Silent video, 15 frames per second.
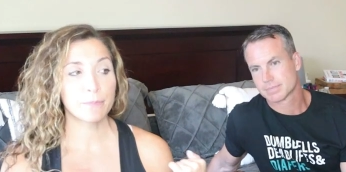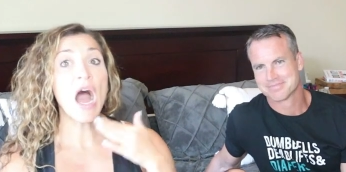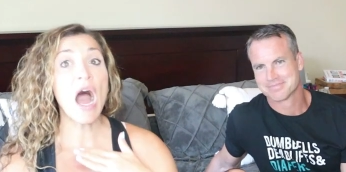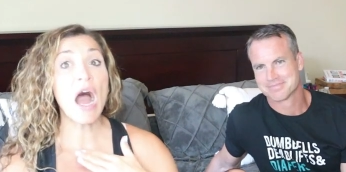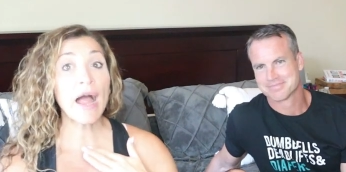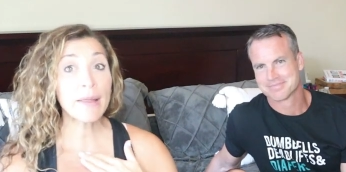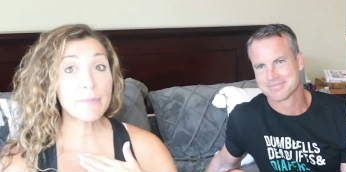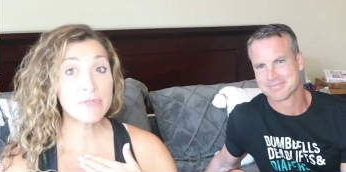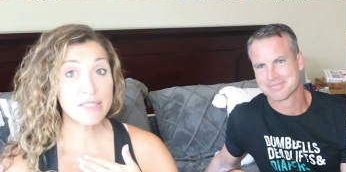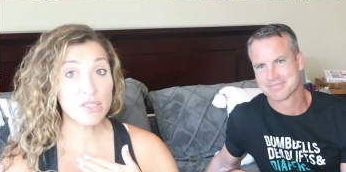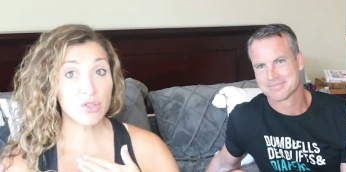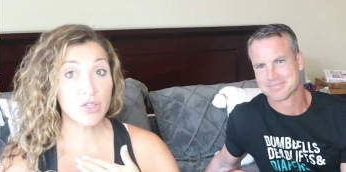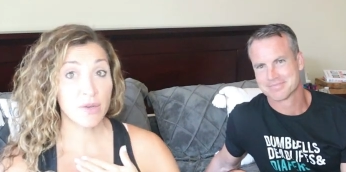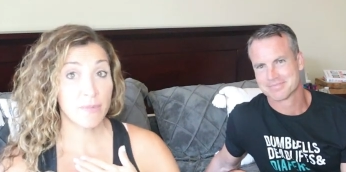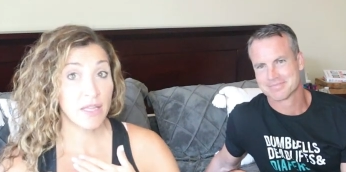Speaker 1: I'm
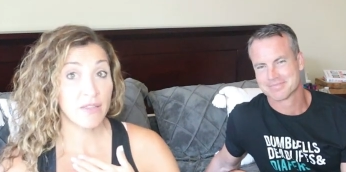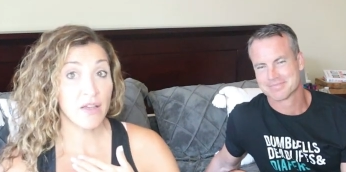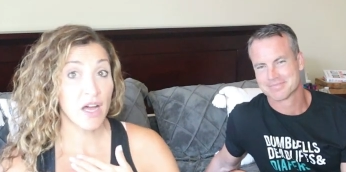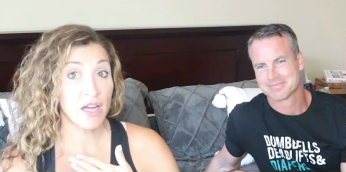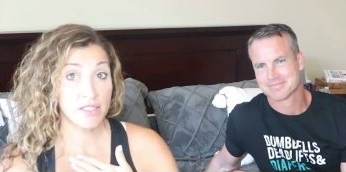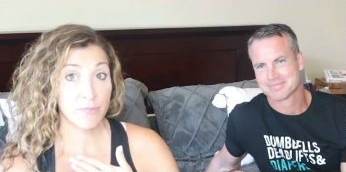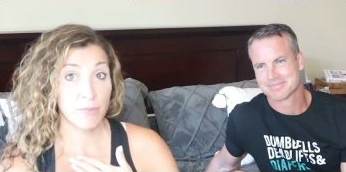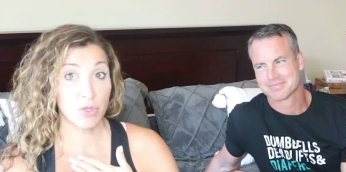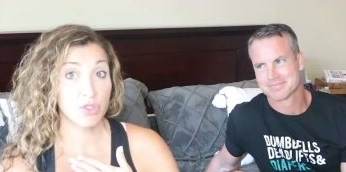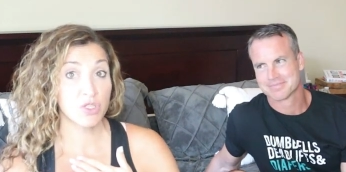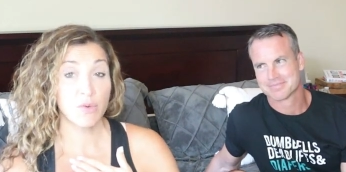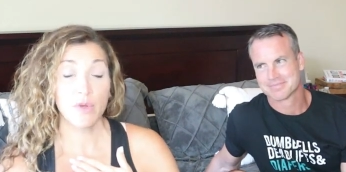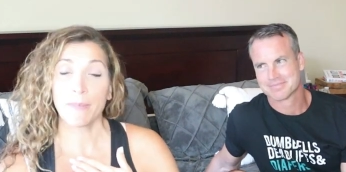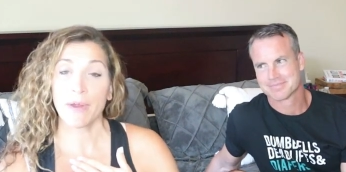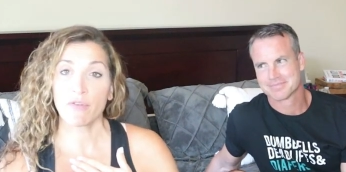still going to be in the hospital
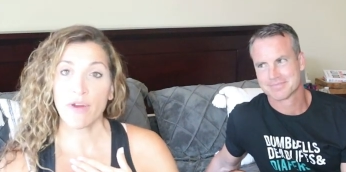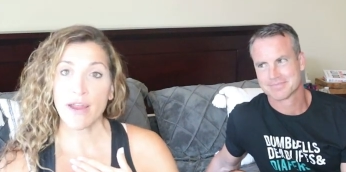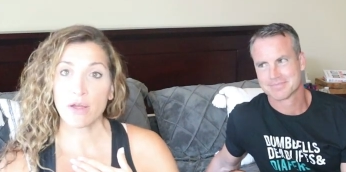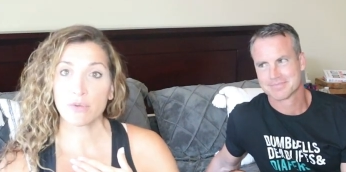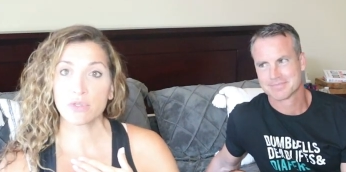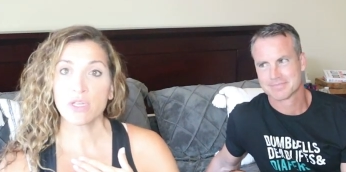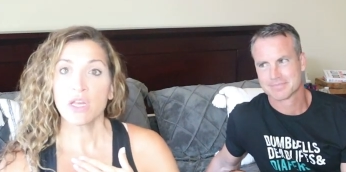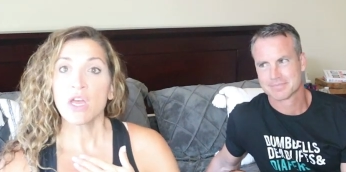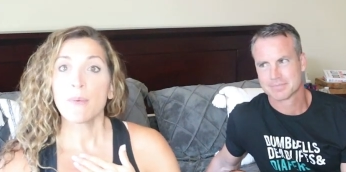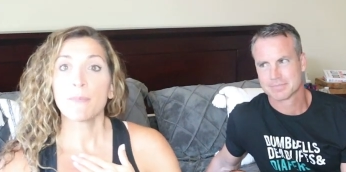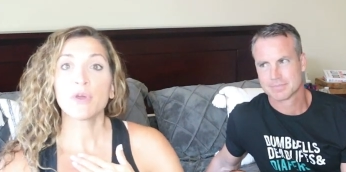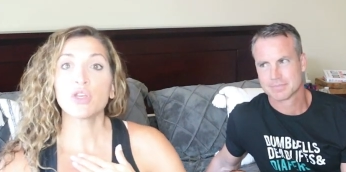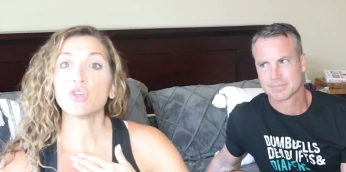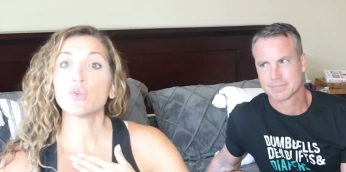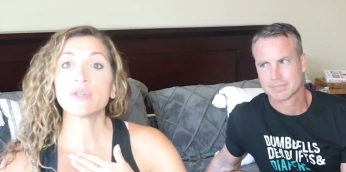doing my rounds,
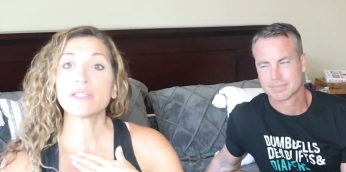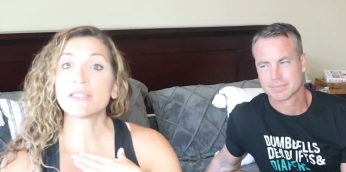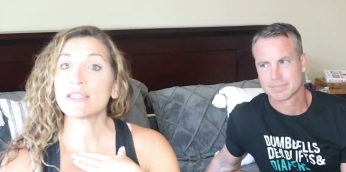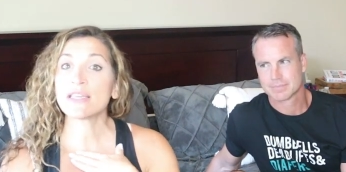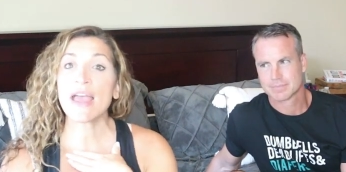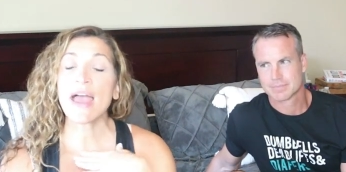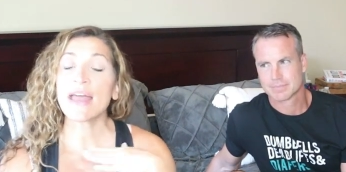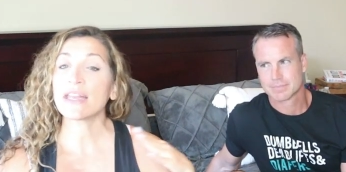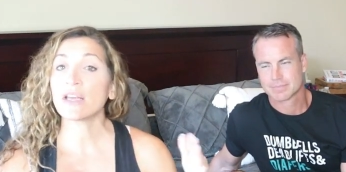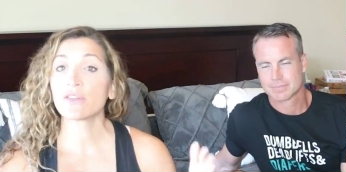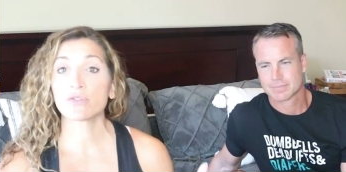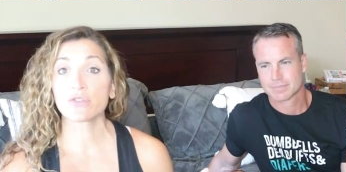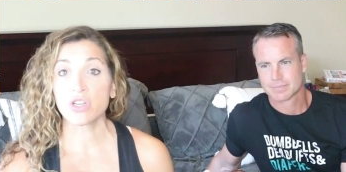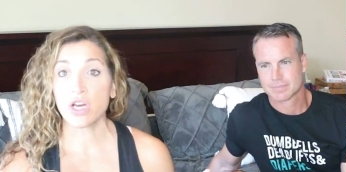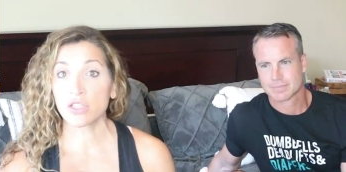but you can see any
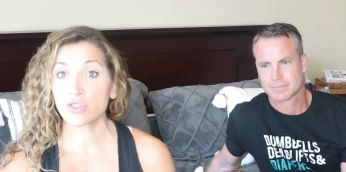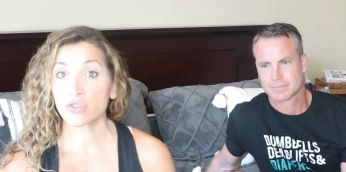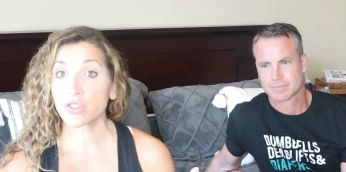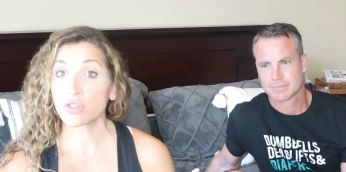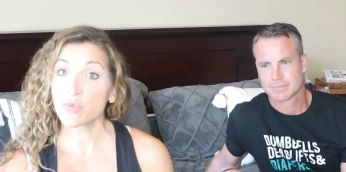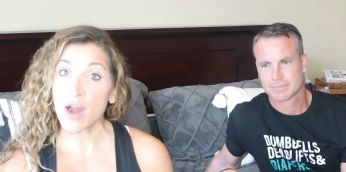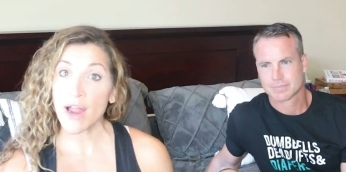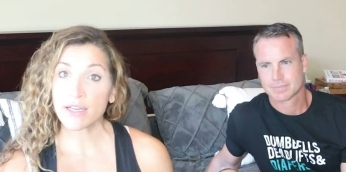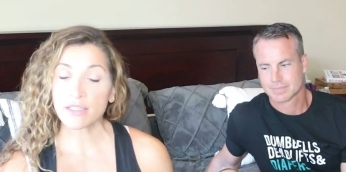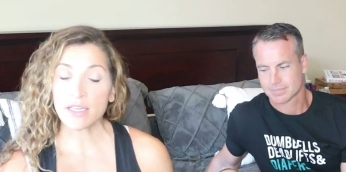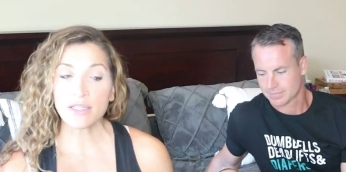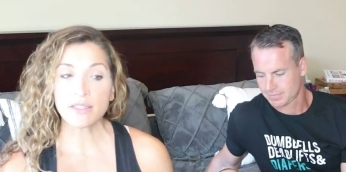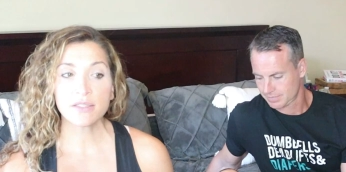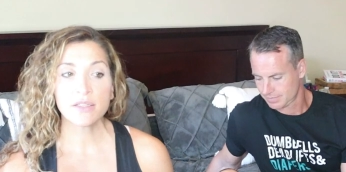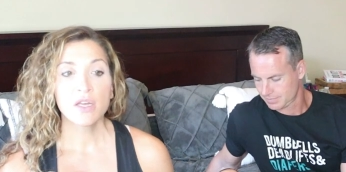other doctor in the
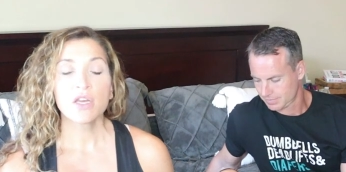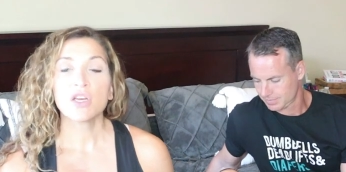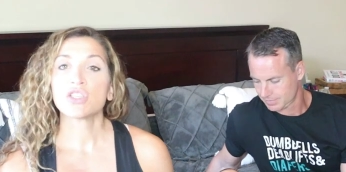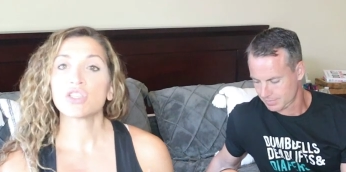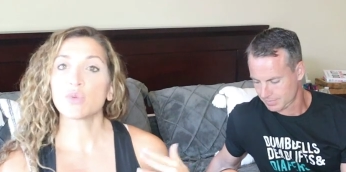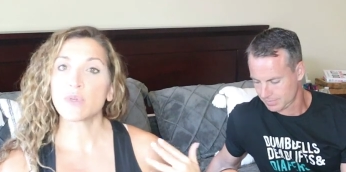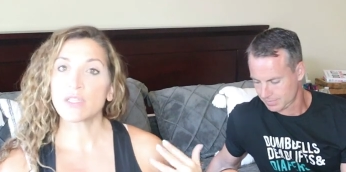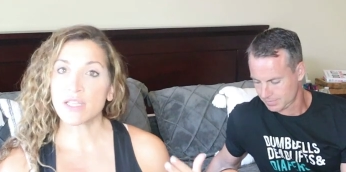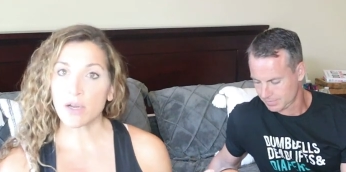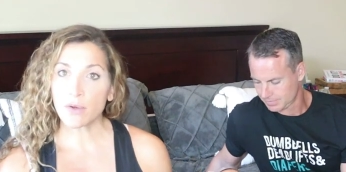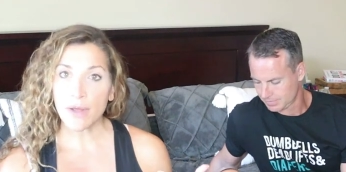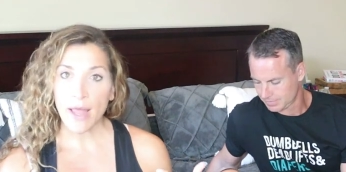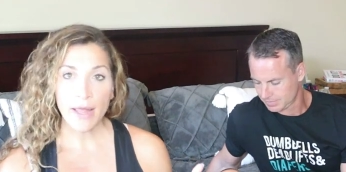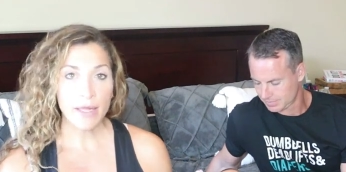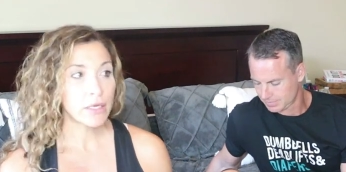practice. So we said,
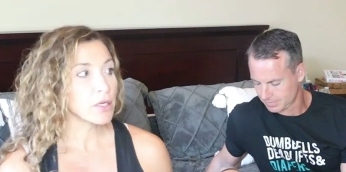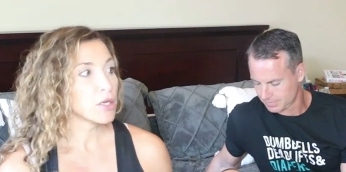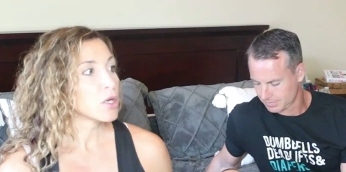okay.